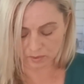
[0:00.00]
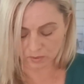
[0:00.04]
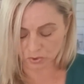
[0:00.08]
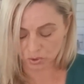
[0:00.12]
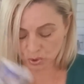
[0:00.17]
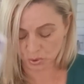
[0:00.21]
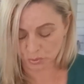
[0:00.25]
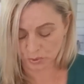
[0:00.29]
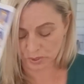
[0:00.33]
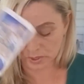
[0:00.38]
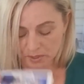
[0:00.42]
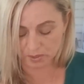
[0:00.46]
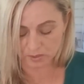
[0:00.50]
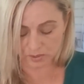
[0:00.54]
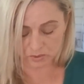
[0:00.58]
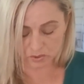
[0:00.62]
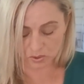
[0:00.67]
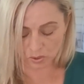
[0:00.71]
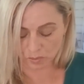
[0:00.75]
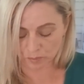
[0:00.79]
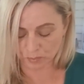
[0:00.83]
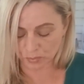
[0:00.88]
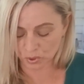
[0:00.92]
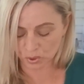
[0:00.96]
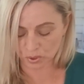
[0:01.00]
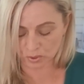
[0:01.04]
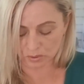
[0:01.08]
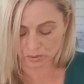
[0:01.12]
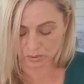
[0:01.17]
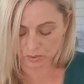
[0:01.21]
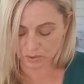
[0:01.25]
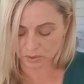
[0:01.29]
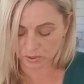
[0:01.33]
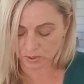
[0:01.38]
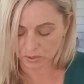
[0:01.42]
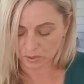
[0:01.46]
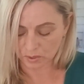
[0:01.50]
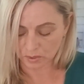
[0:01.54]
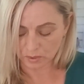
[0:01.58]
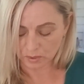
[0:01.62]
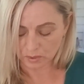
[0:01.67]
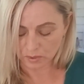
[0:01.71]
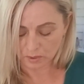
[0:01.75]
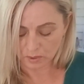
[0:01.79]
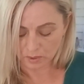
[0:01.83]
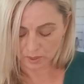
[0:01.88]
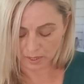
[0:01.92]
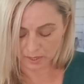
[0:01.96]
choices, options.
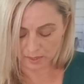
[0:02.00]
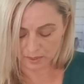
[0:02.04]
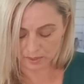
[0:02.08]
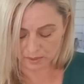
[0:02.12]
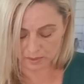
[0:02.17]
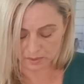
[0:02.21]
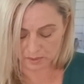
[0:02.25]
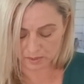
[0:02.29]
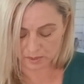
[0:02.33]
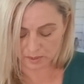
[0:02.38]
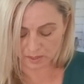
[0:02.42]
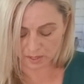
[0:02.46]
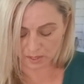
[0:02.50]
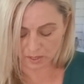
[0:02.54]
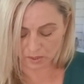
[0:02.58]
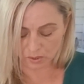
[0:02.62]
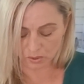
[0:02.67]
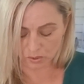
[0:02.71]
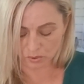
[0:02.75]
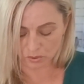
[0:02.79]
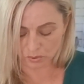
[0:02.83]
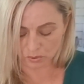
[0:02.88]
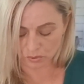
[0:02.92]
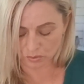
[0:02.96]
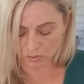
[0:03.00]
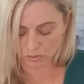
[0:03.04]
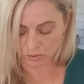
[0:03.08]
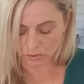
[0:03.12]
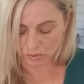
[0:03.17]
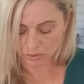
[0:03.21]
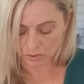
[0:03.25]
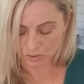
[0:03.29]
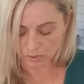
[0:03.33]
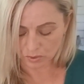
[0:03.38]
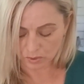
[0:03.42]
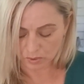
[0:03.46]
They didn't see you.